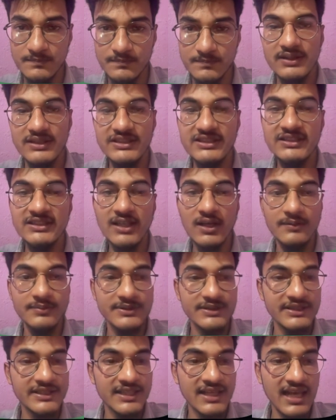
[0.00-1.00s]
This is the
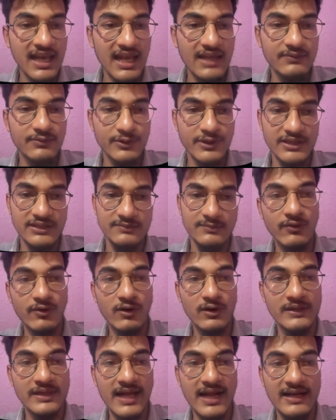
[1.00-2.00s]
Obsidian Life OS
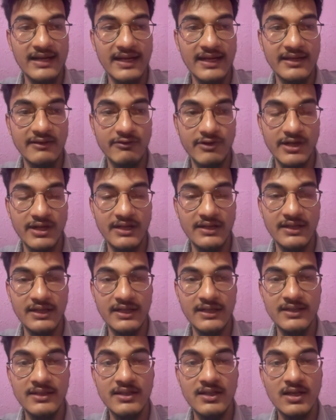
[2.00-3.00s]
world that I
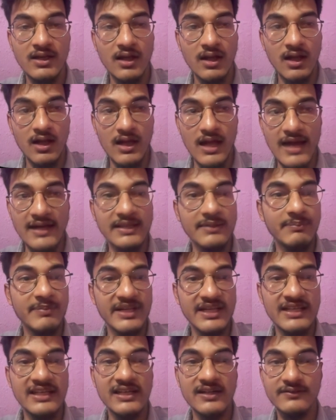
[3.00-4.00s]
created at the
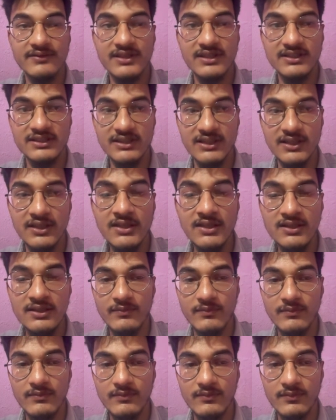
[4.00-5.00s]
beginning of this year.
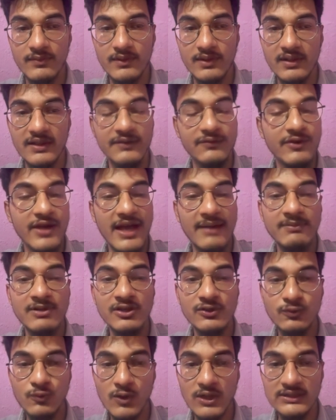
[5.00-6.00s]
If you have
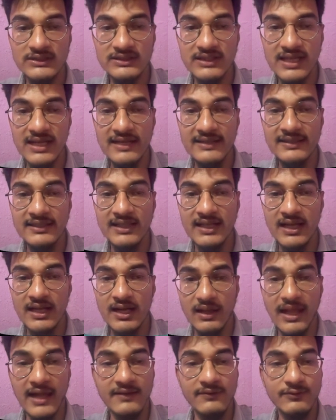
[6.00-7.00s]
not watched that
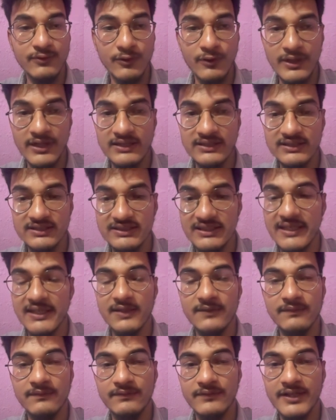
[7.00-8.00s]
Life OS
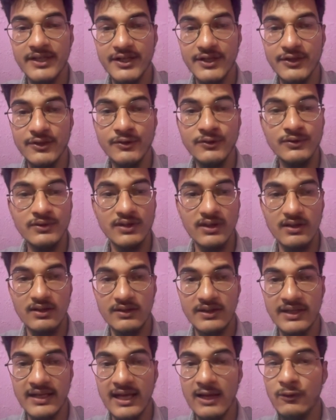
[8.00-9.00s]
setup video,
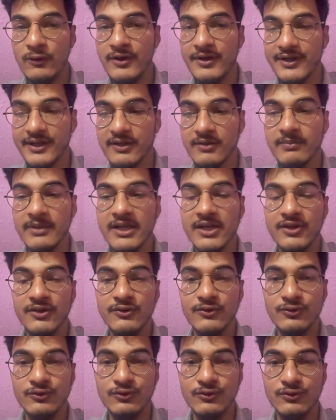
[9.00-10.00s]
then I would recommend
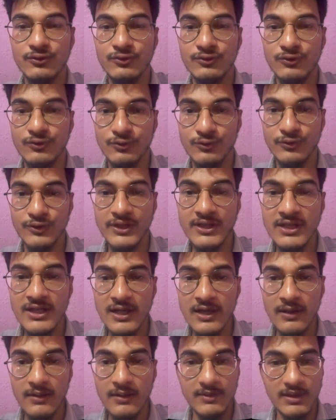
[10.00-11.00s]
you to do it
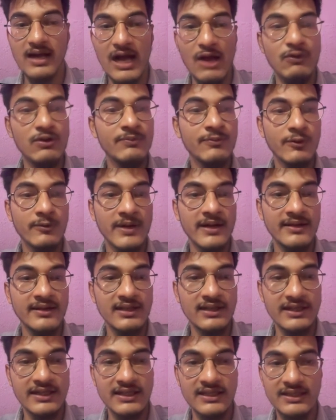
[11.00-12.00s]
I will provide the
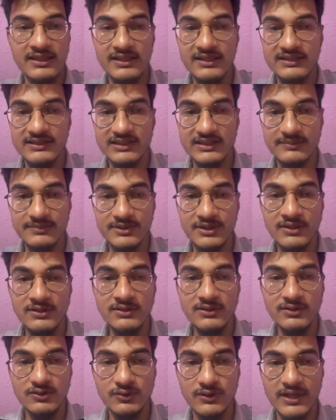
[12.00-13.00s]
link in the description
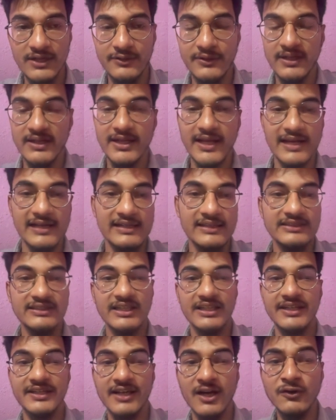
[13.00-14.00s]
so that you can directly
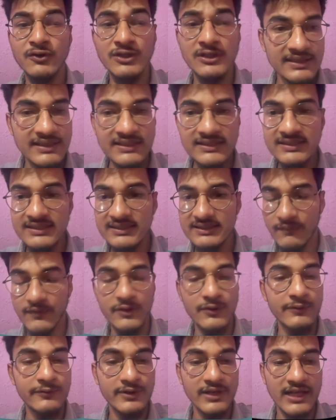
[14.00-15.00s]
check it out. This
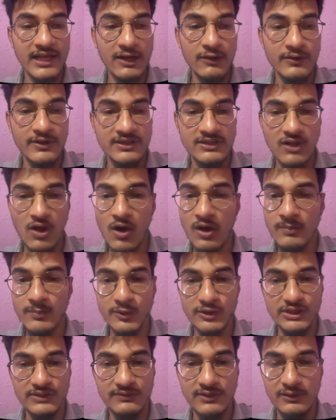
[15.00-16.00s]
beautiful layout is all
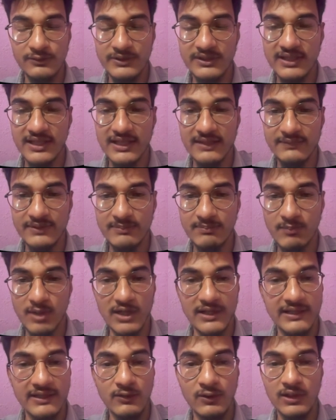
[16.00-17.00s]
possible with the help of
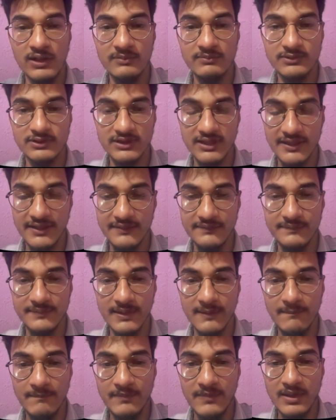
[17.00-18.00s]
multi-column setup.
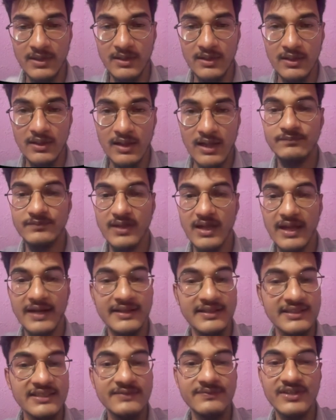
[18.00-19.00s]

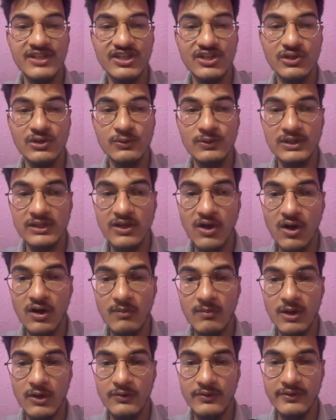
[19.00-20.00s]
And in this video, we'll talk
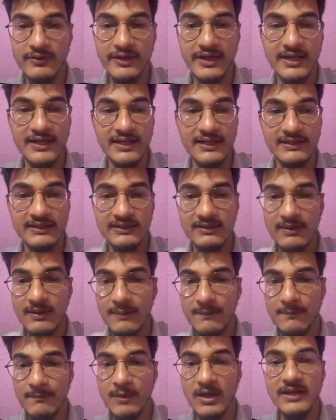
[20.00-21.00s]
about creating
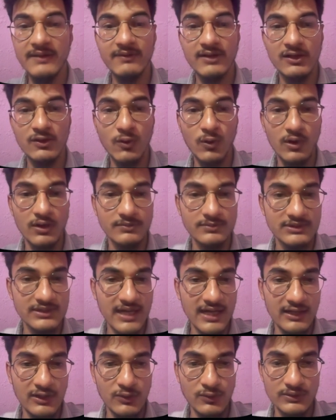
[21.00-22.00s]
multiple columns
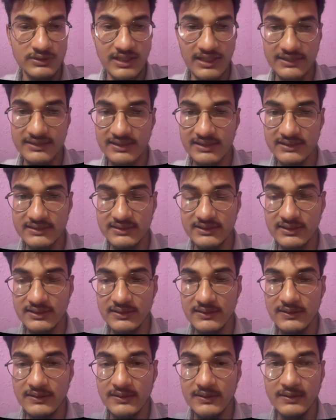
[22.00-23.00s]
that looks like this.
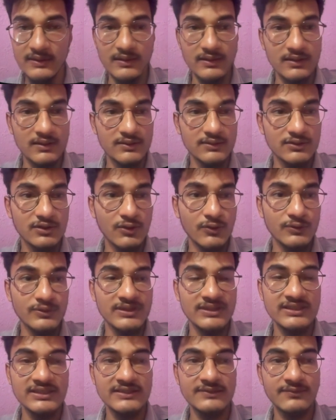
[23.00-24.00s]
So
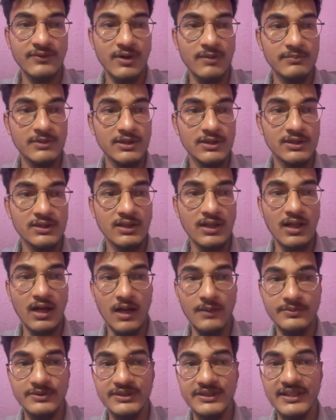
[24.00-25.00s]
this is from the
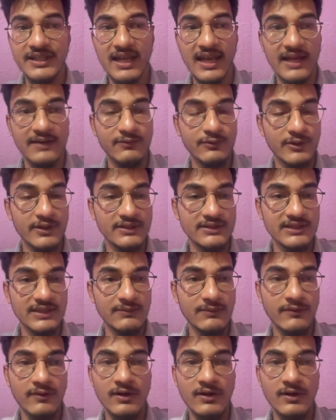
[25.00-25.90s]
Obsidian Life OS demo